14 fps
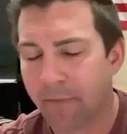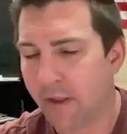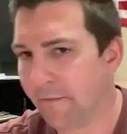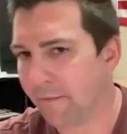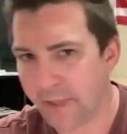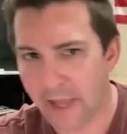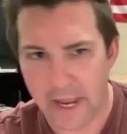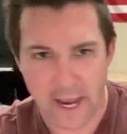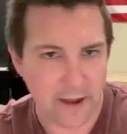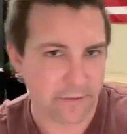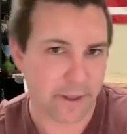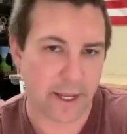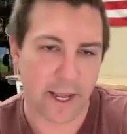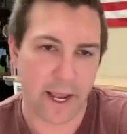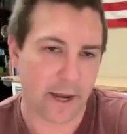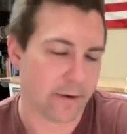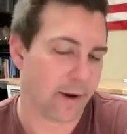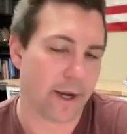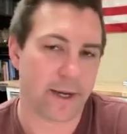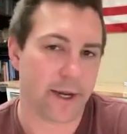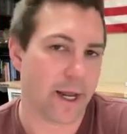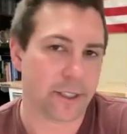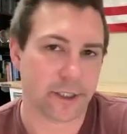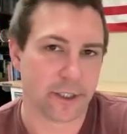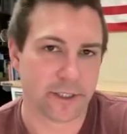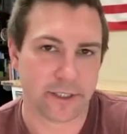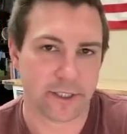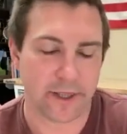They have the
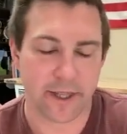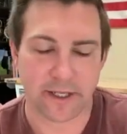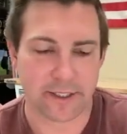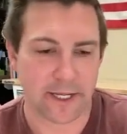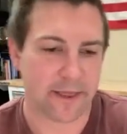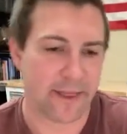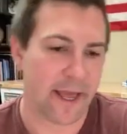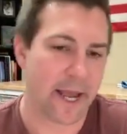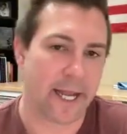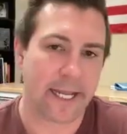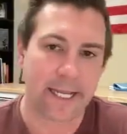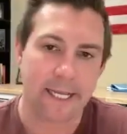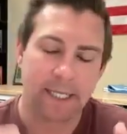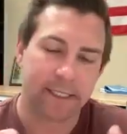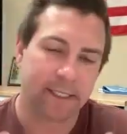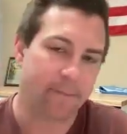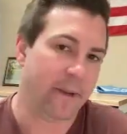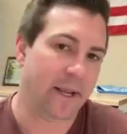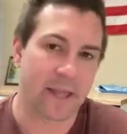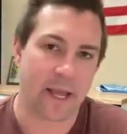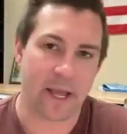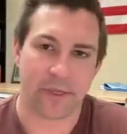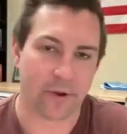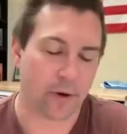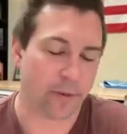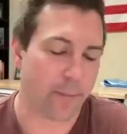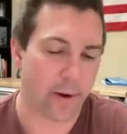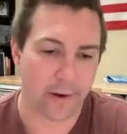accreditations and things like that to be that
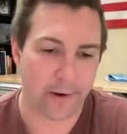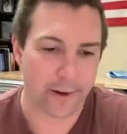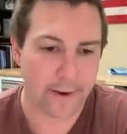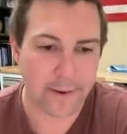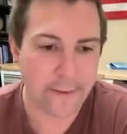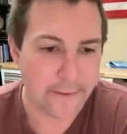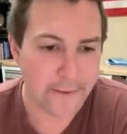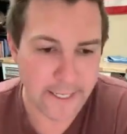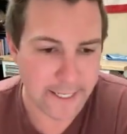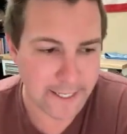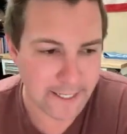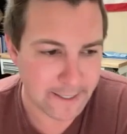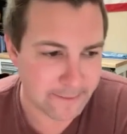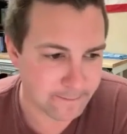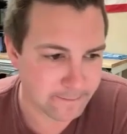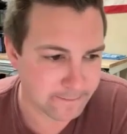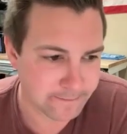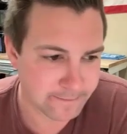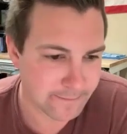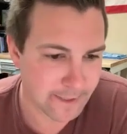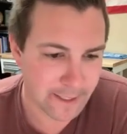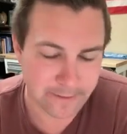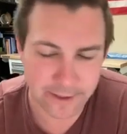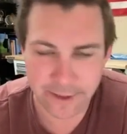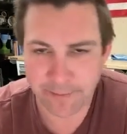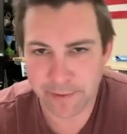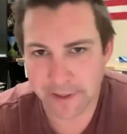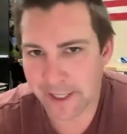third party and
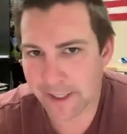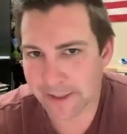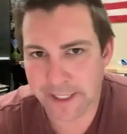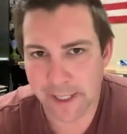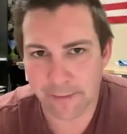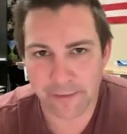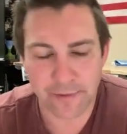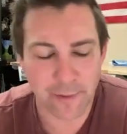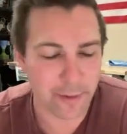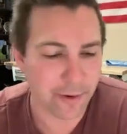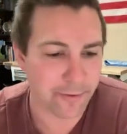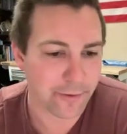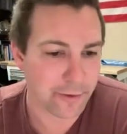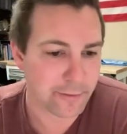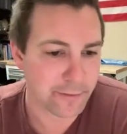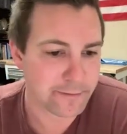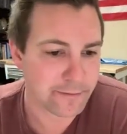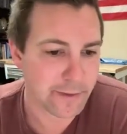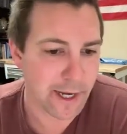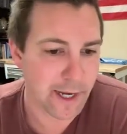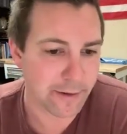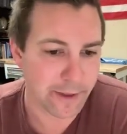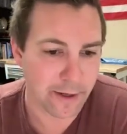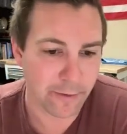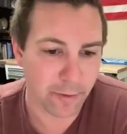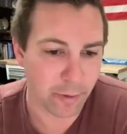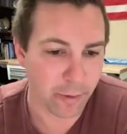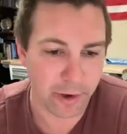just put that stamp of approval out there.
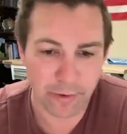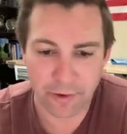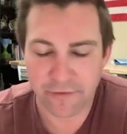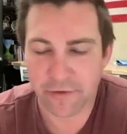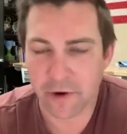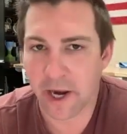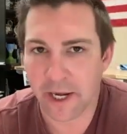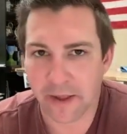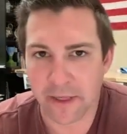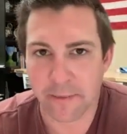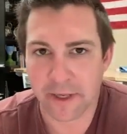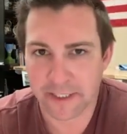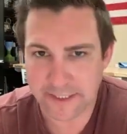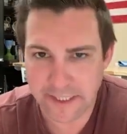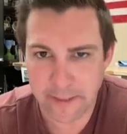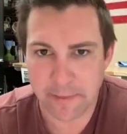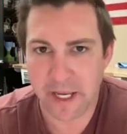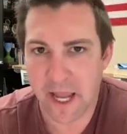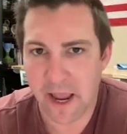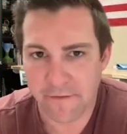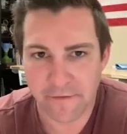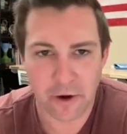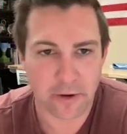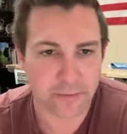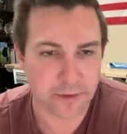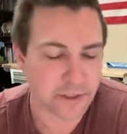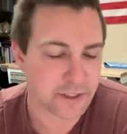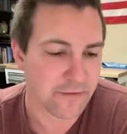We're working with a variety of the big CPA
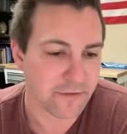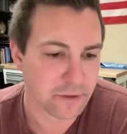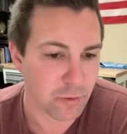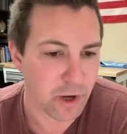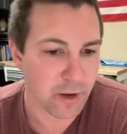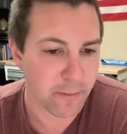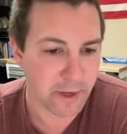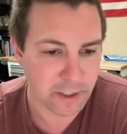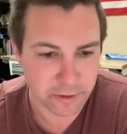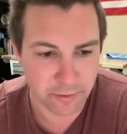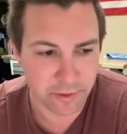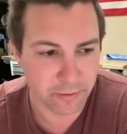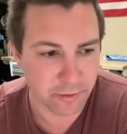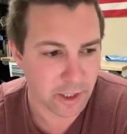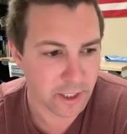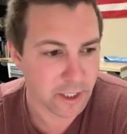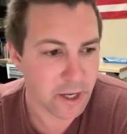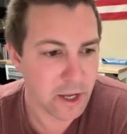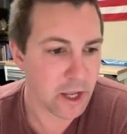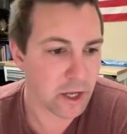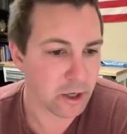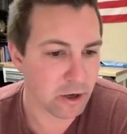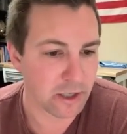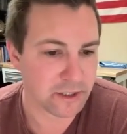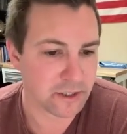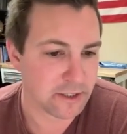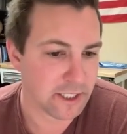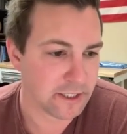firms and stuff as well. Make sure we really
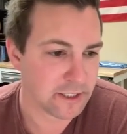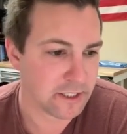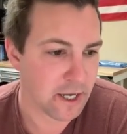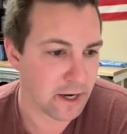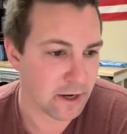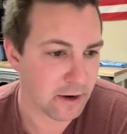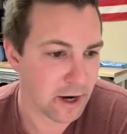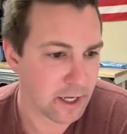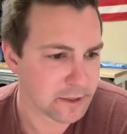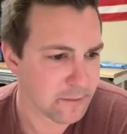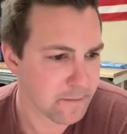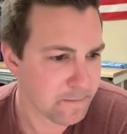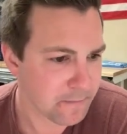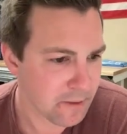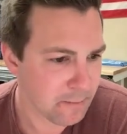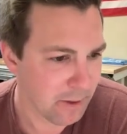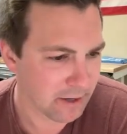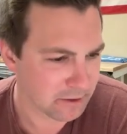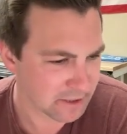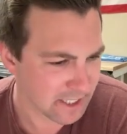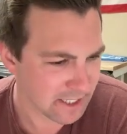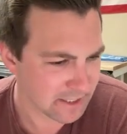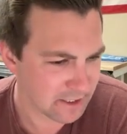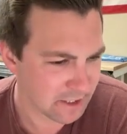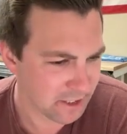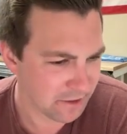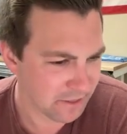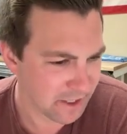cross the T's and dot our I's. Michael's asking,
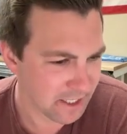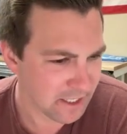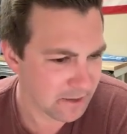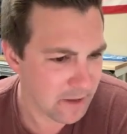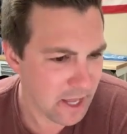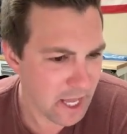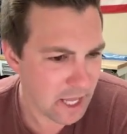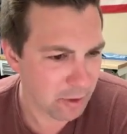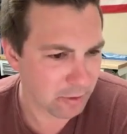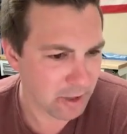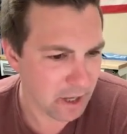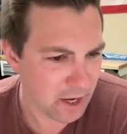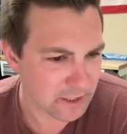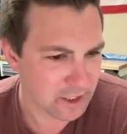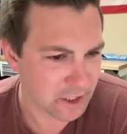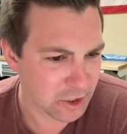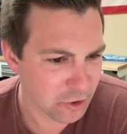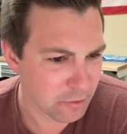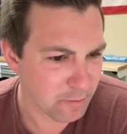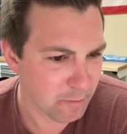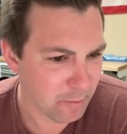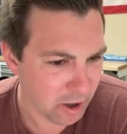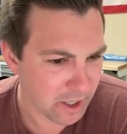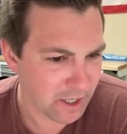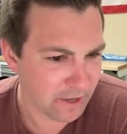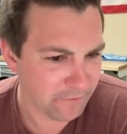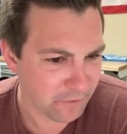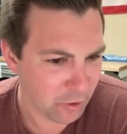do you think it will cause a new
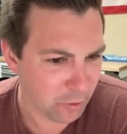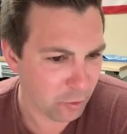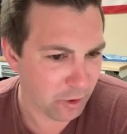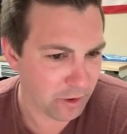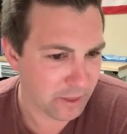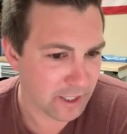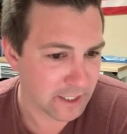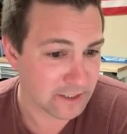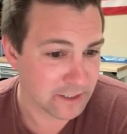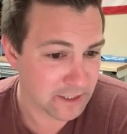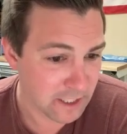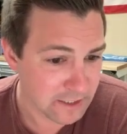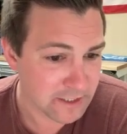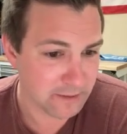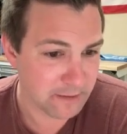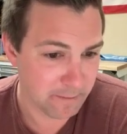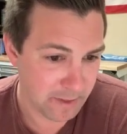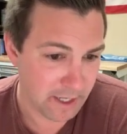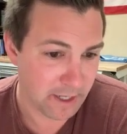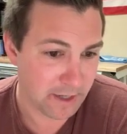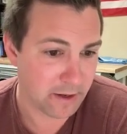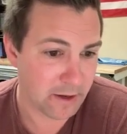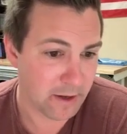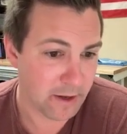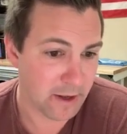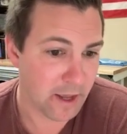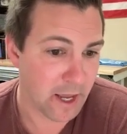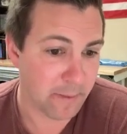market for corn that doesn't meet
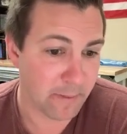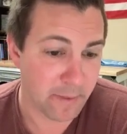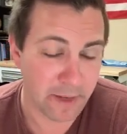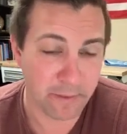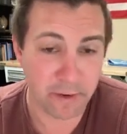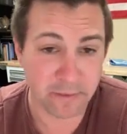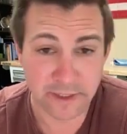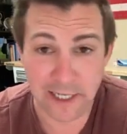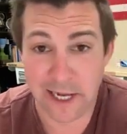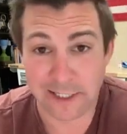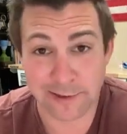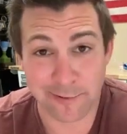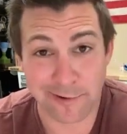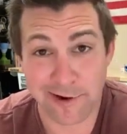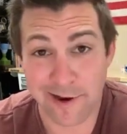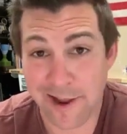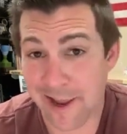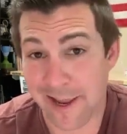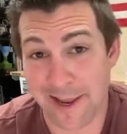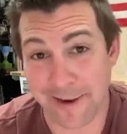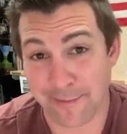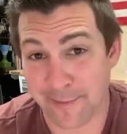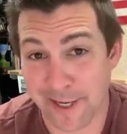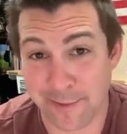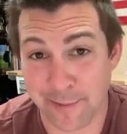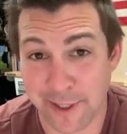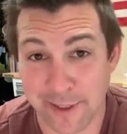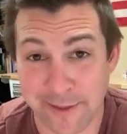a minimum CI score? Yeah,
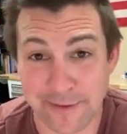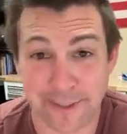maybe.